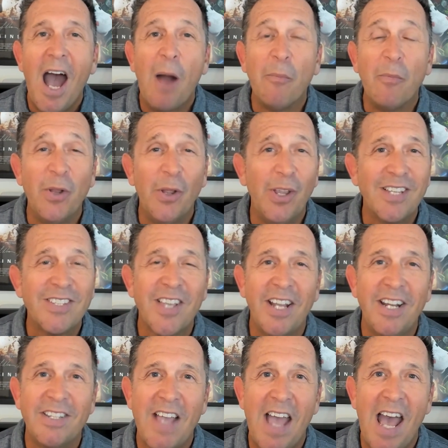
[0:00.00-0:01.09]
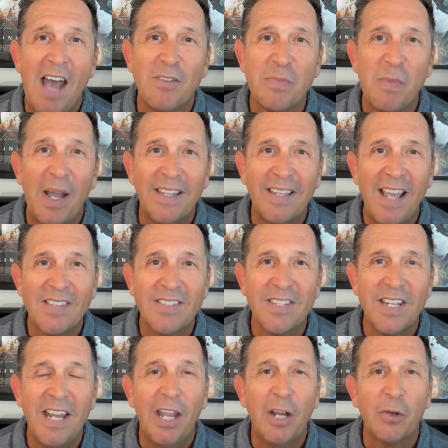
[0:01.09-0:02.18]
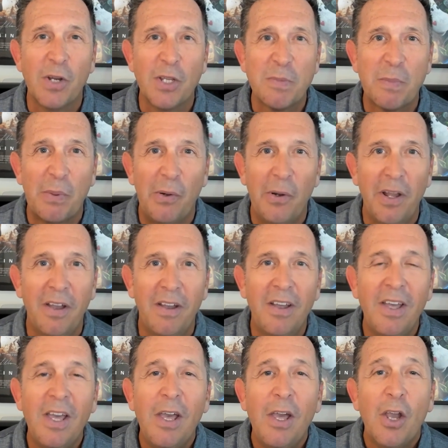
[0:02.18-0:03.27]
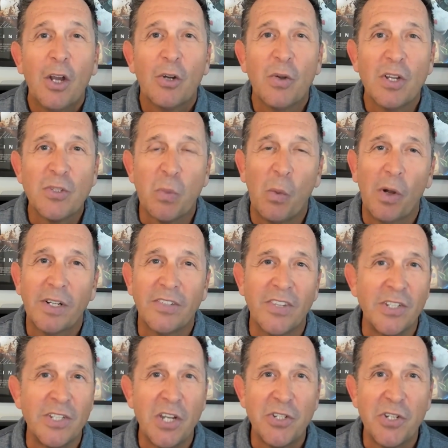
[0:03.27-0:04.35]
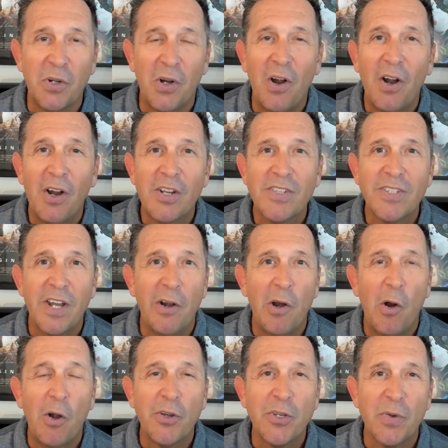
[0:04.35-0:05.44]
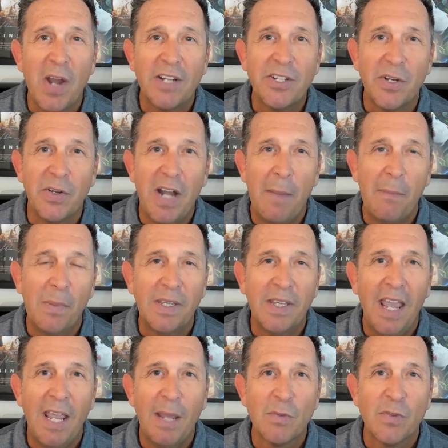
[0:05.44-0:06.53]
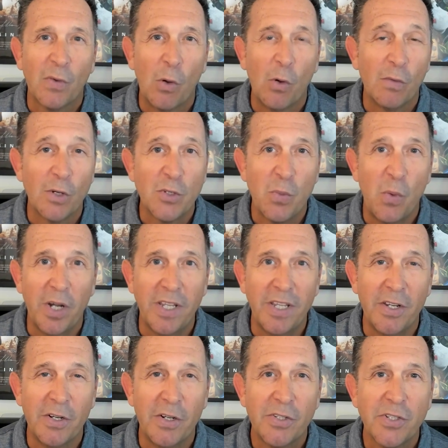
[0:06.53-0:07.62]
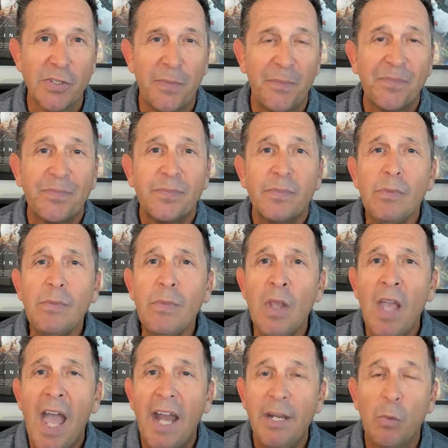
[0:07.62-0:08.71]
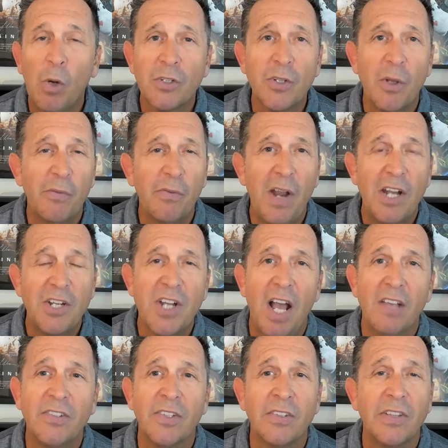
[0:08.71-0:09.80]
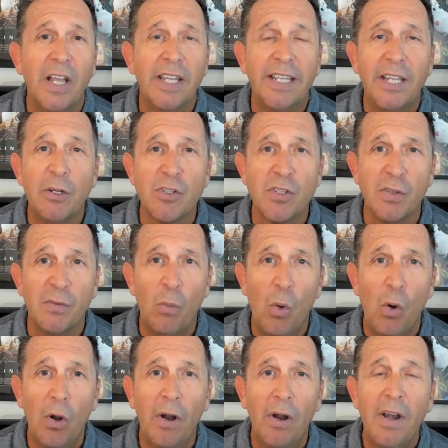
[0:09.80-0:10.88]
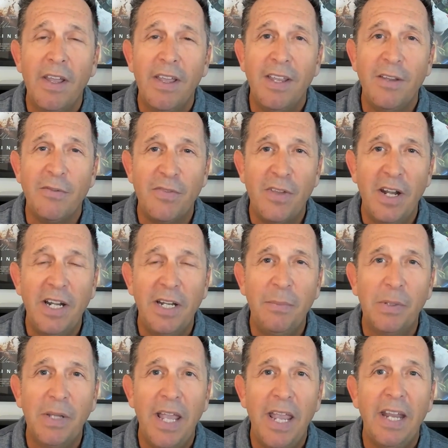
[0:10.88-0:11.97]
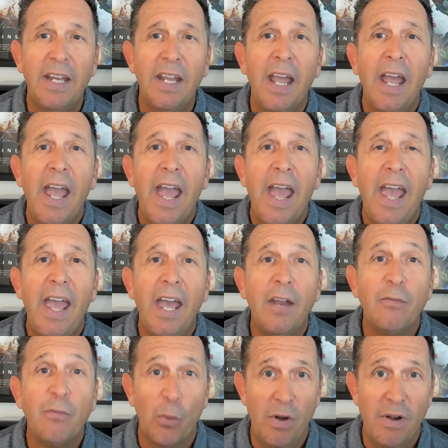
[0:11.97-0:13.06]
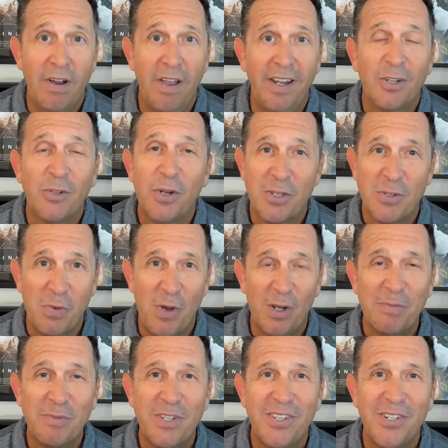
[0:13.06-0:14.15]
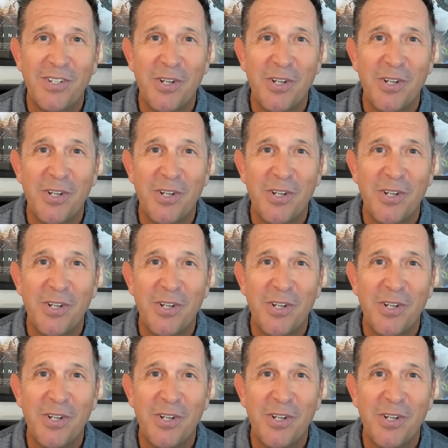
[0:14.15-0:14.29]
I'm really excited to have as my guest today Chris Perna. Chris worked as a digital artist and an art director at Epic Games for over 20 years, and he worked on franchises like Gears of War, Infinity Blade, and Fortnite. Chris, welcome to the